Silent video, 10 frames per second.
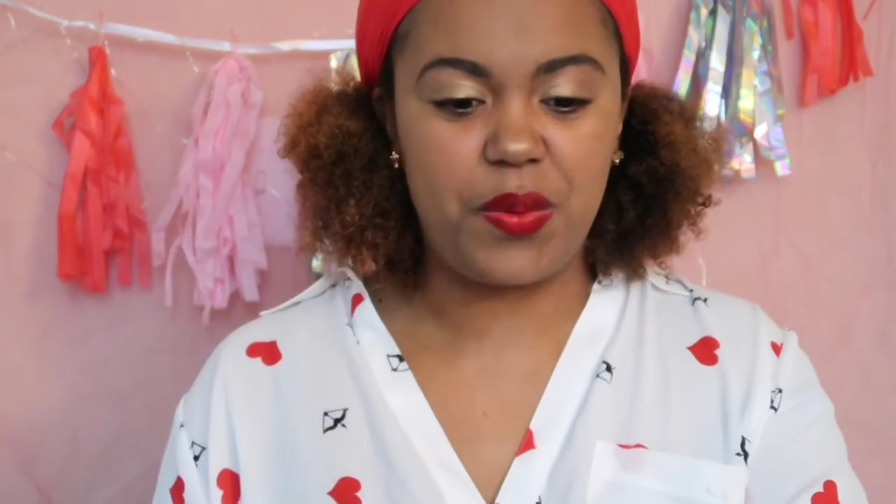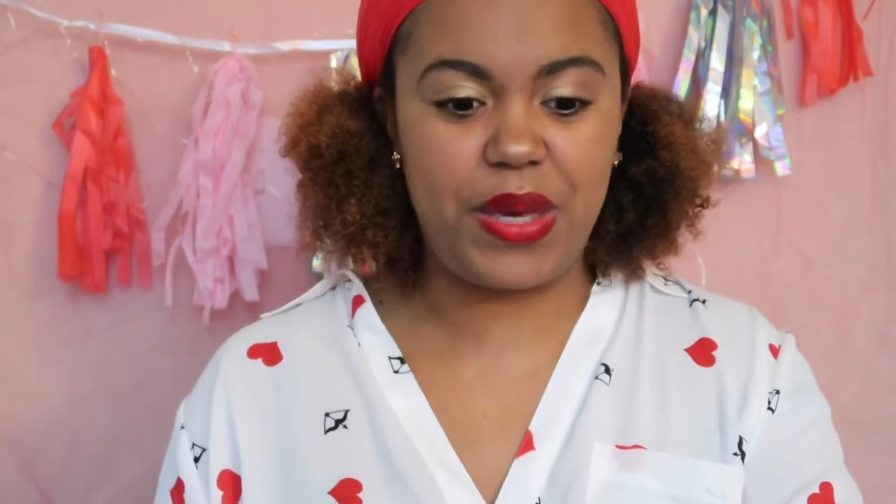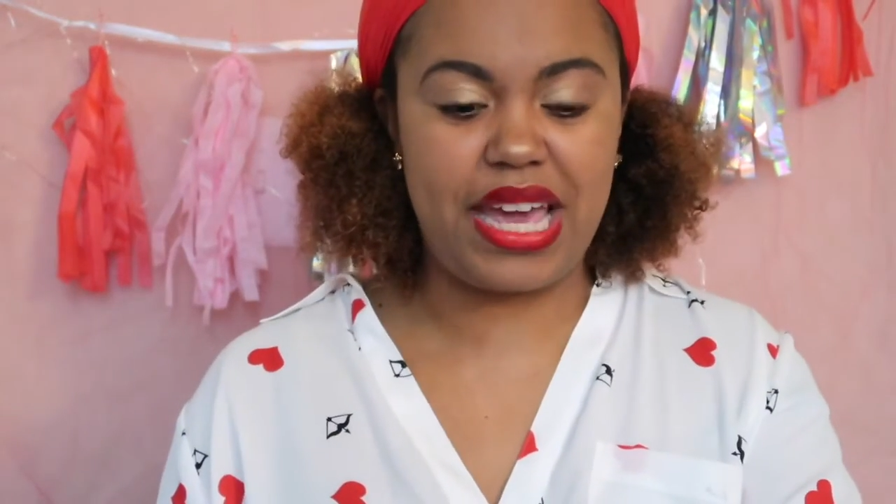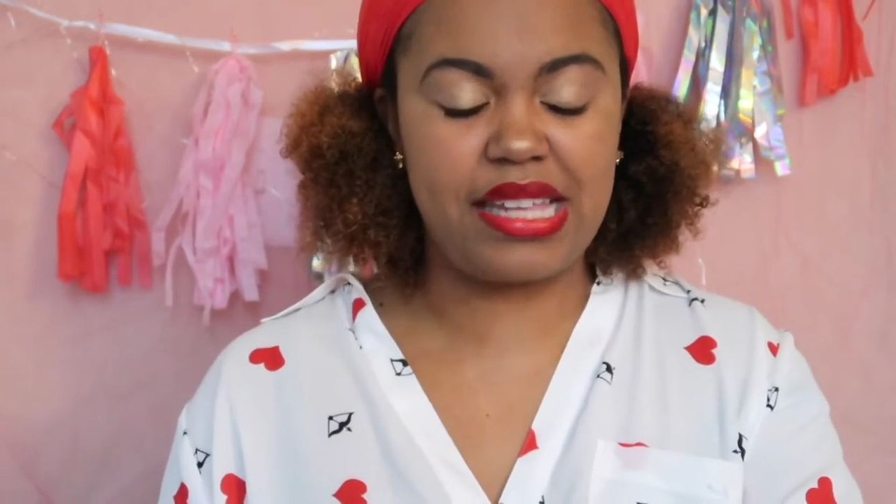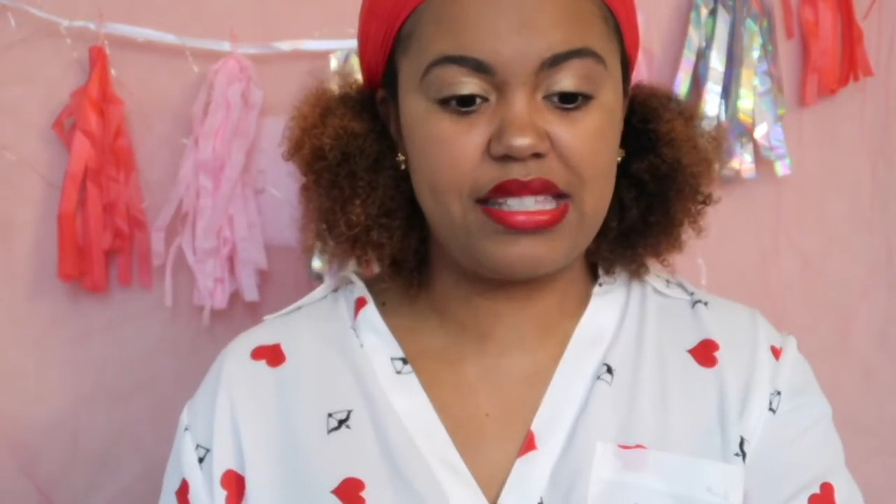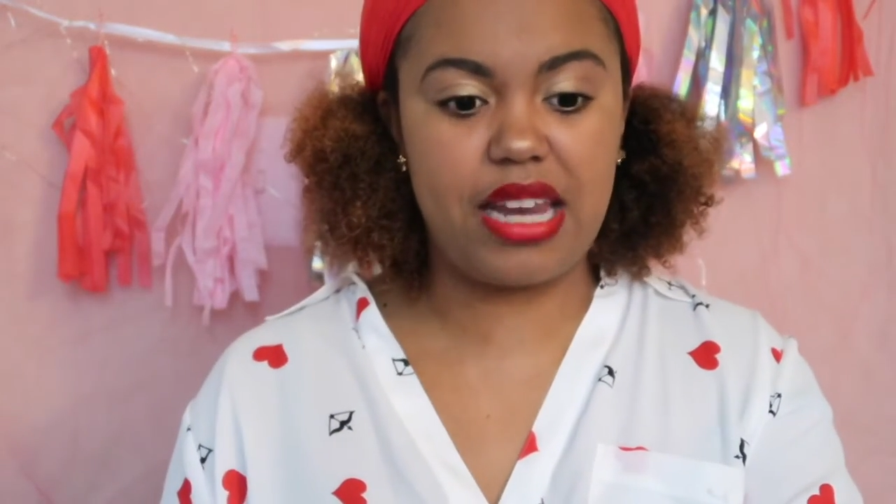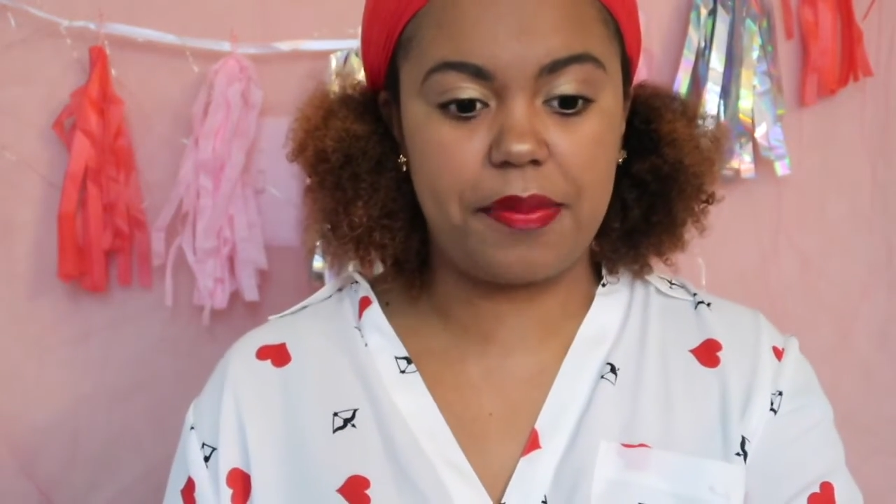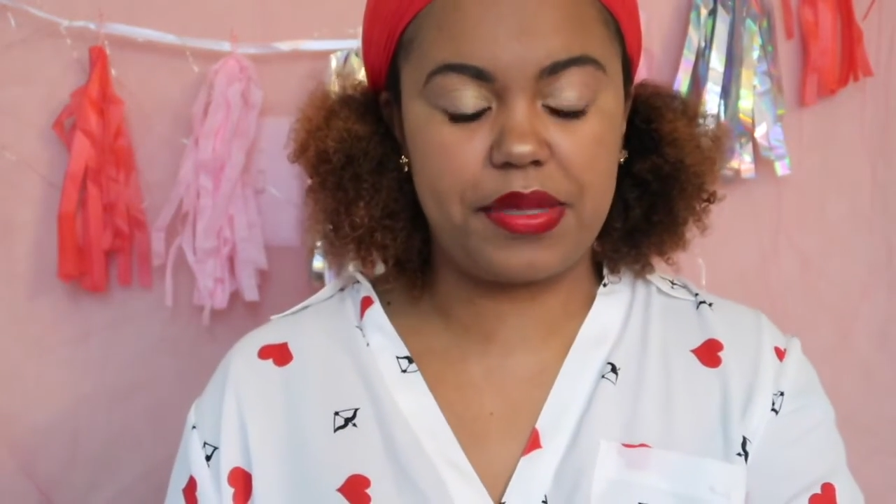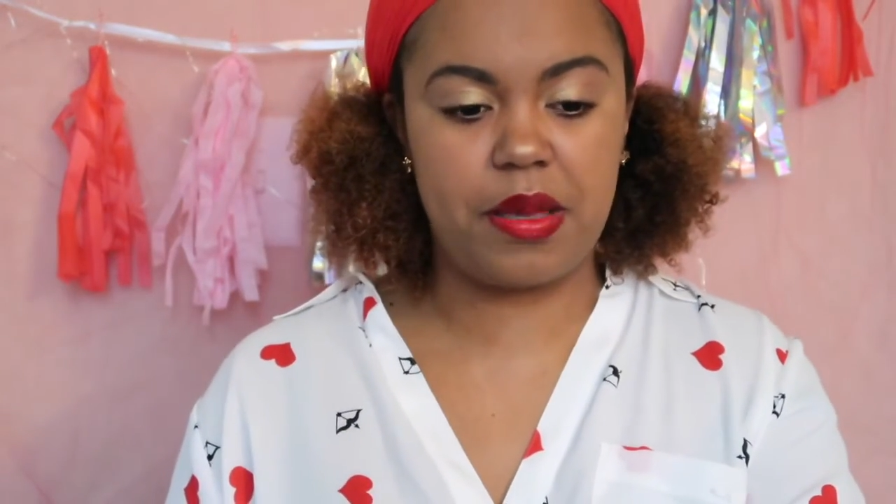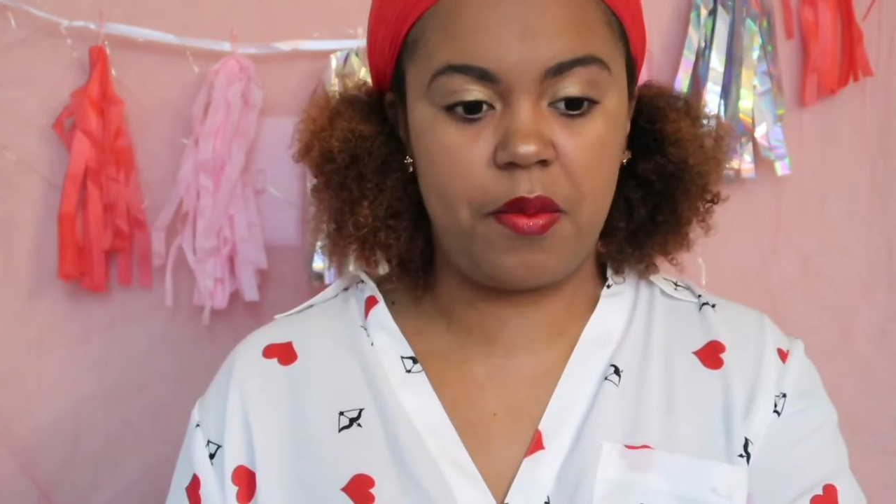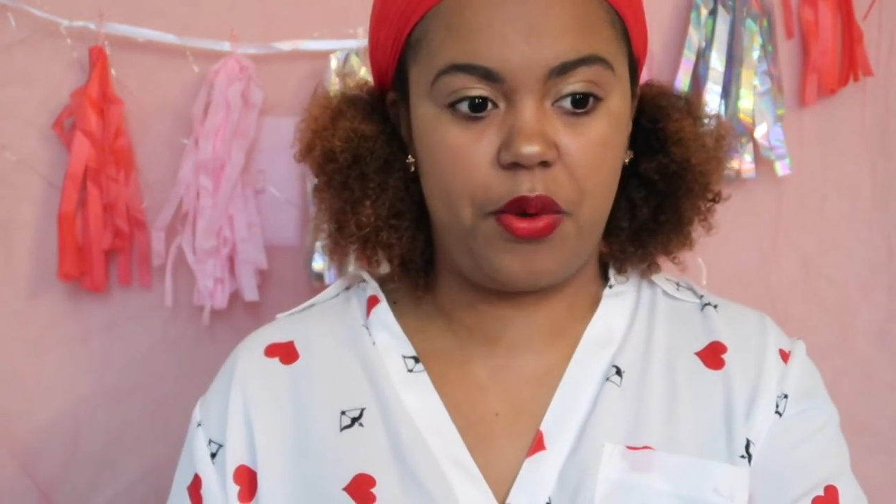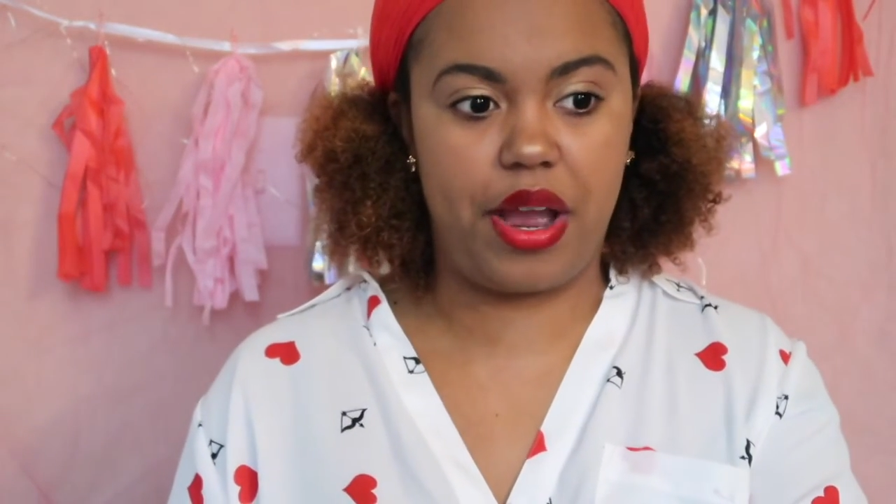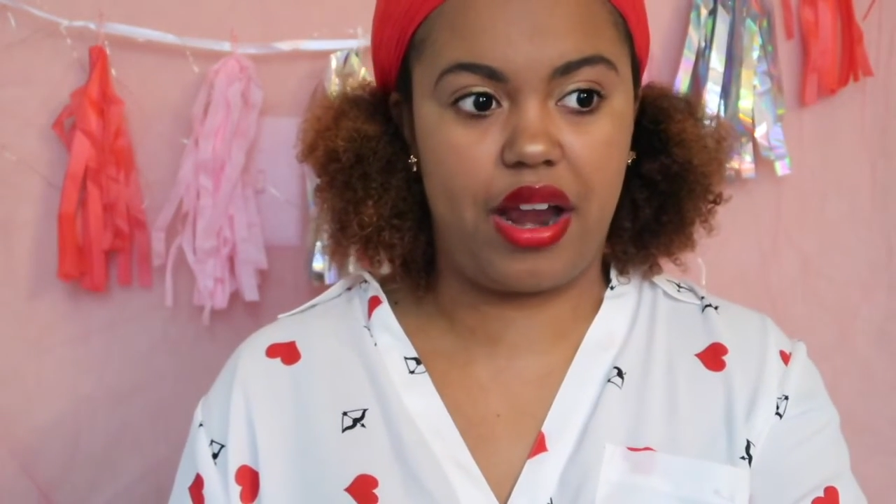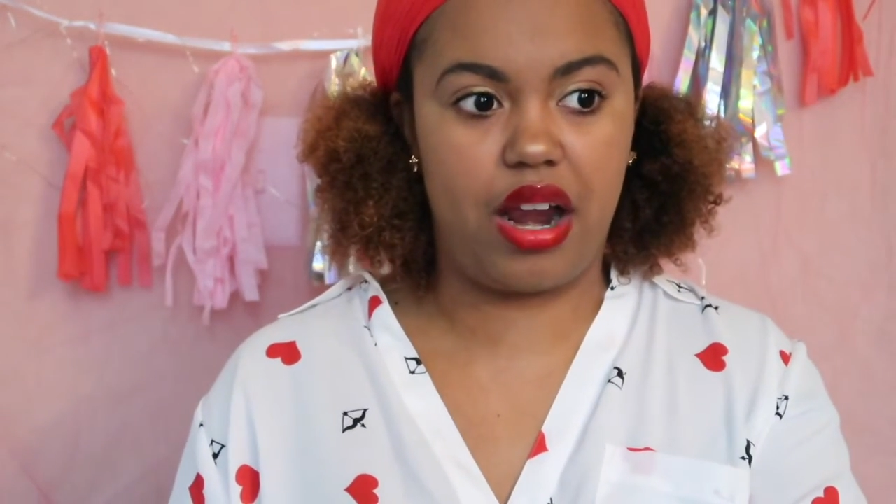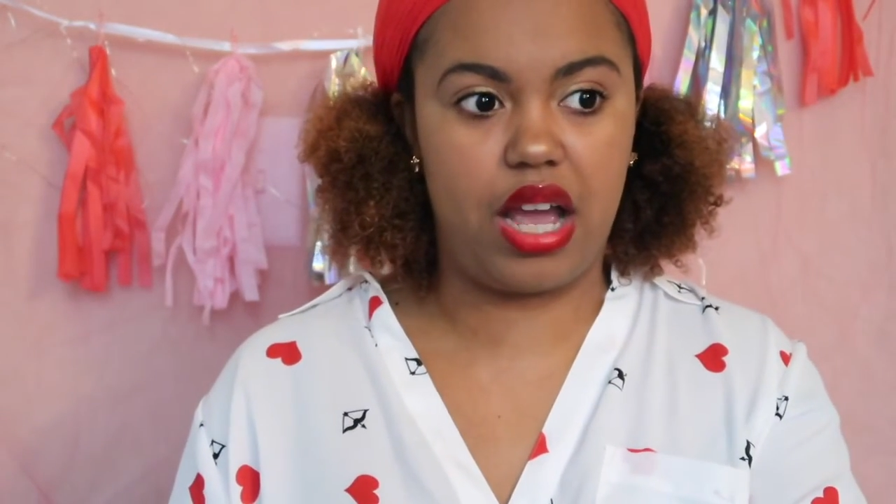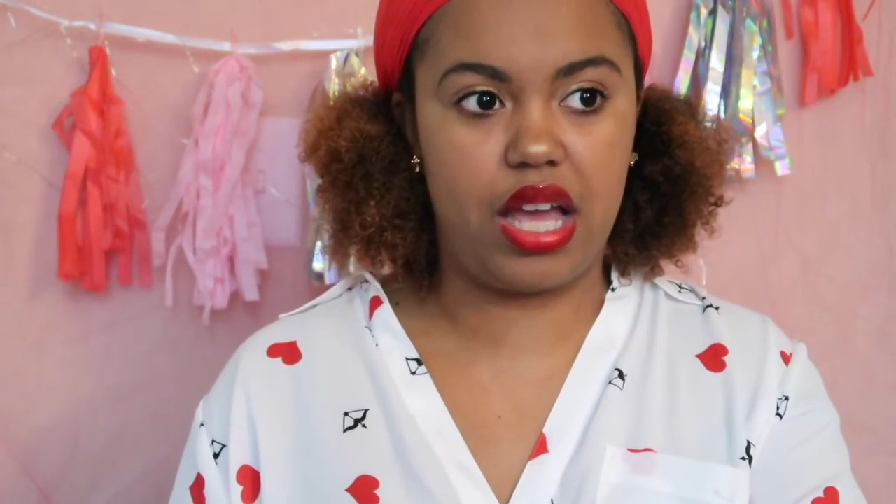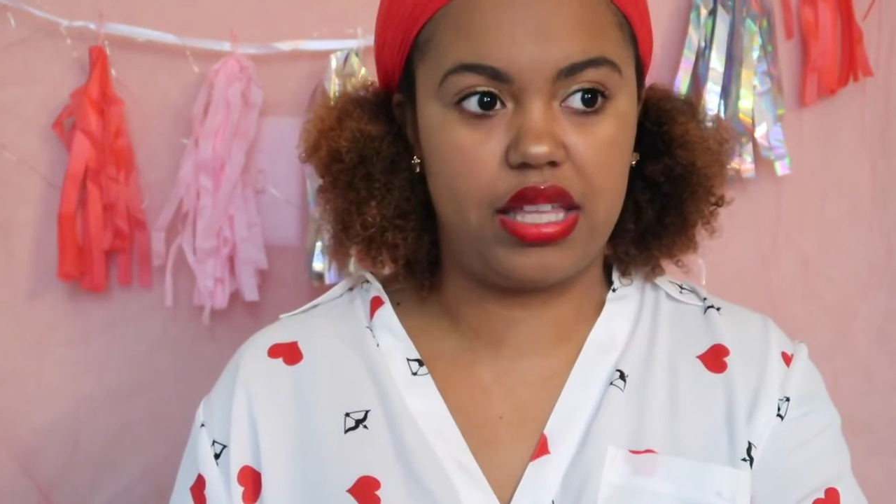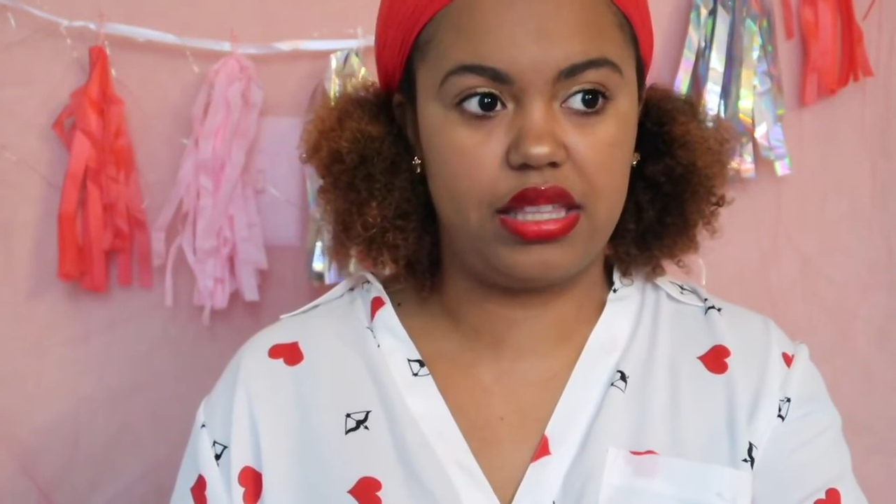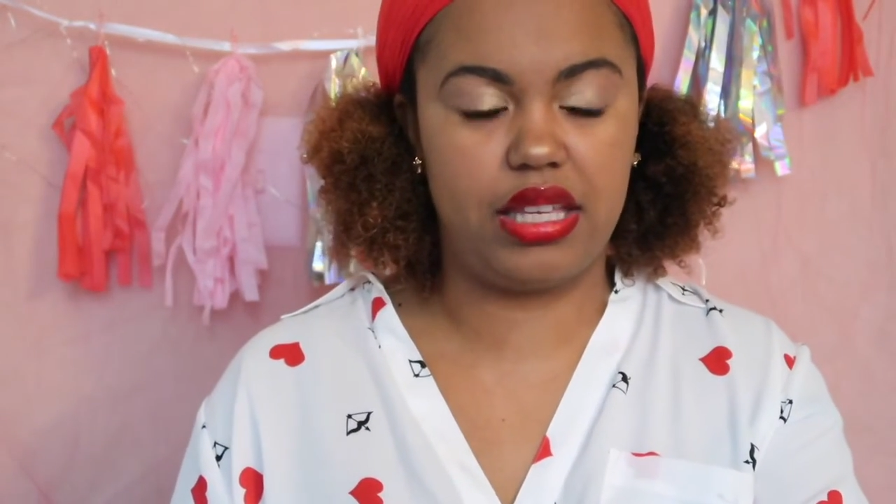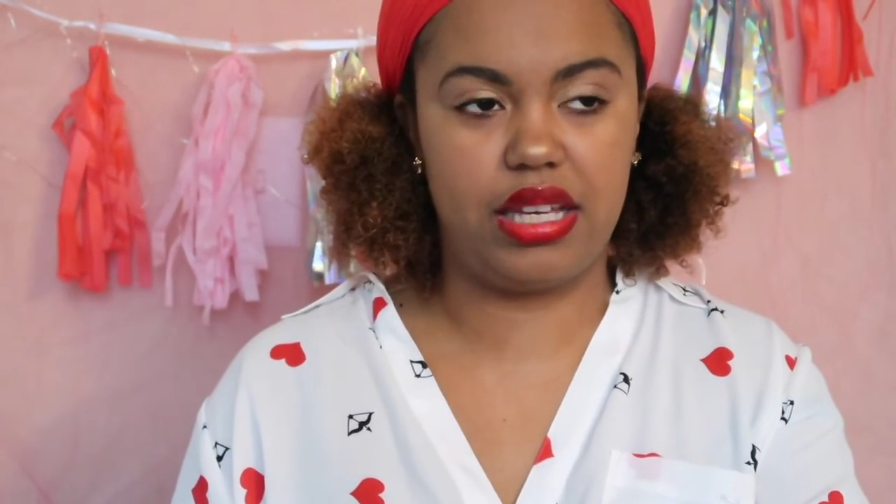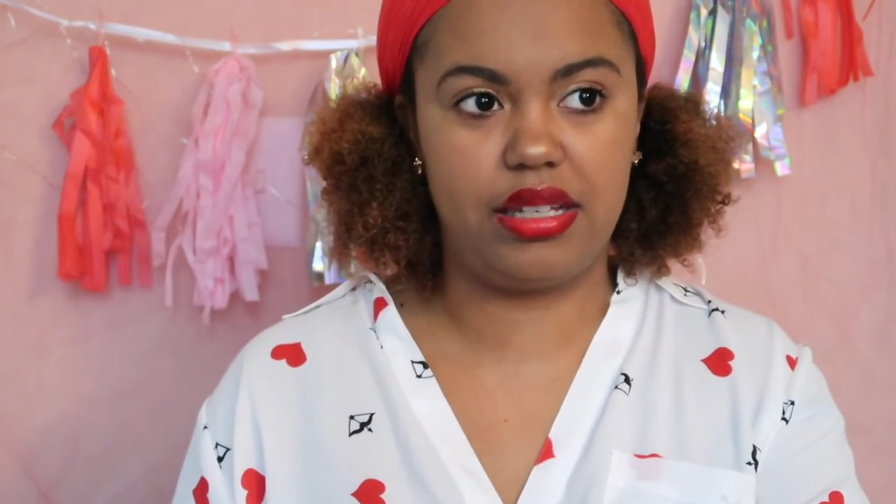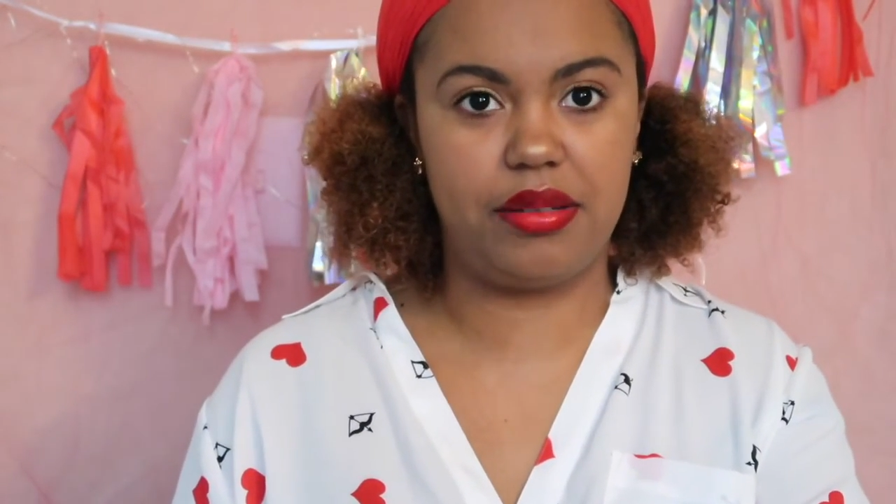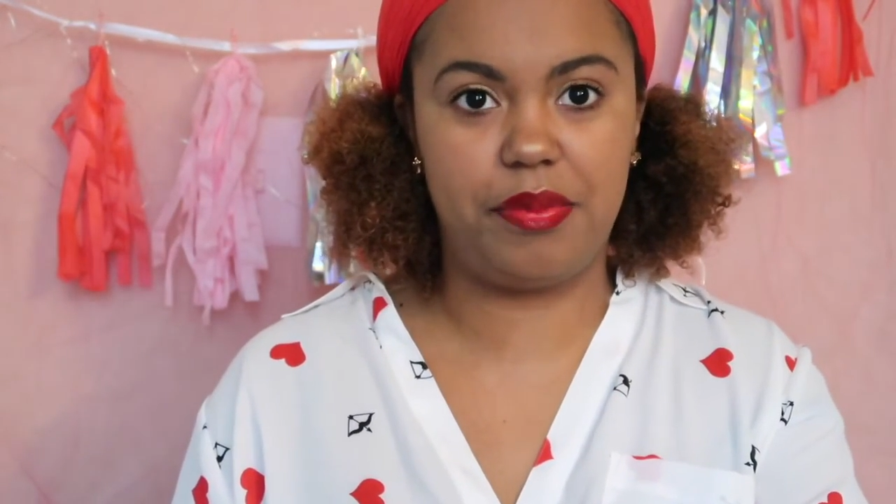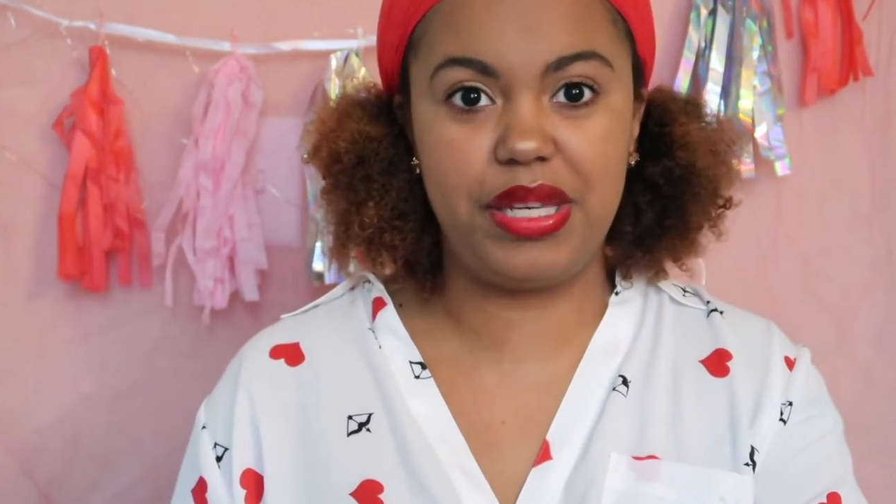we ended up somewhere at the